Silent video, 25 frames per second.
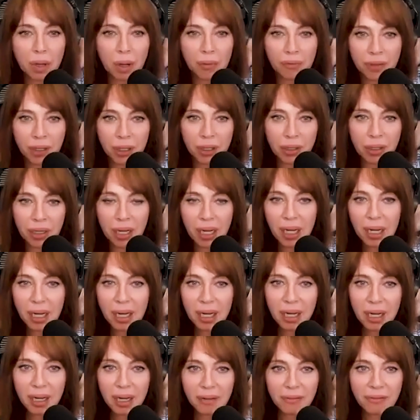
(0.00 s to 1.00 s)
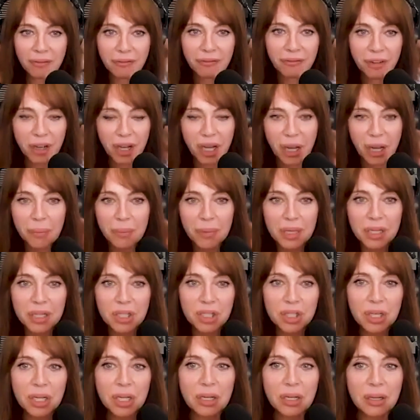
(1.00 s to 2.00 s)
know if
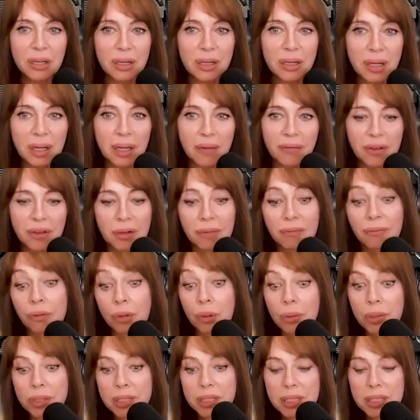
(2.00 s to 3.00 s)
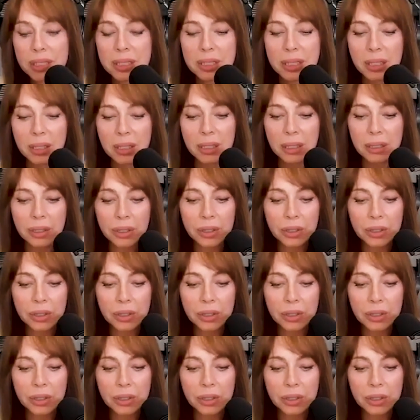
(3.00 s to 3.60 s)
it influences their